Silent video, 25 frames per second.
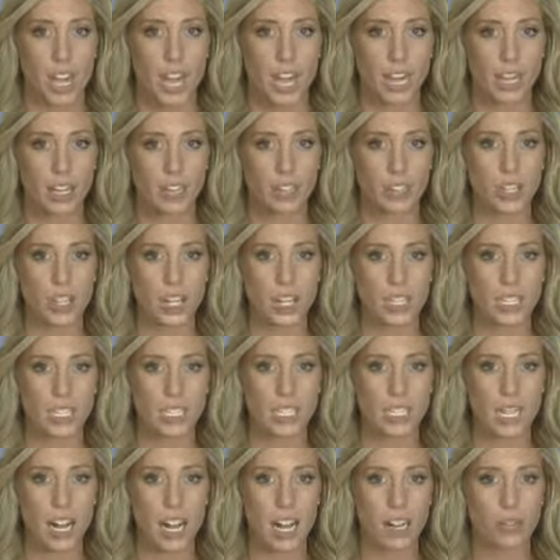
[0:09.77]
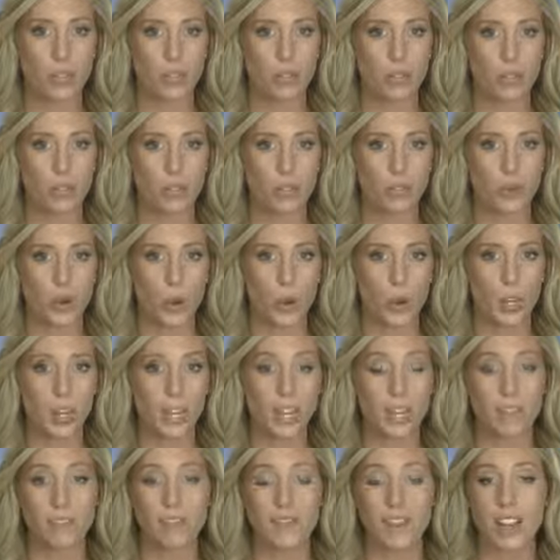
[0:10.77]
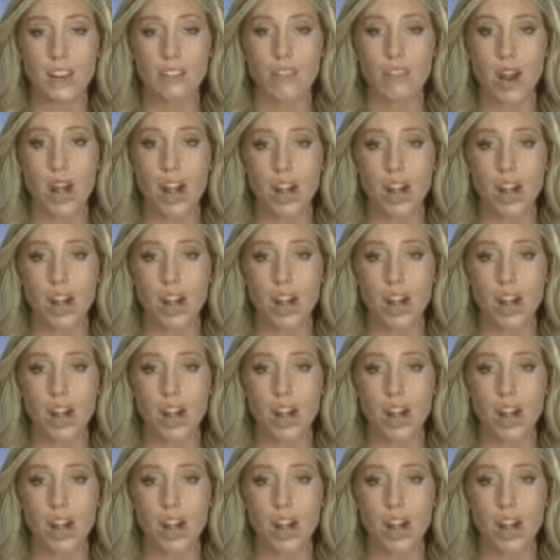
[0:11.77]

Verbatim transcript: announced that its stockholders voted in favor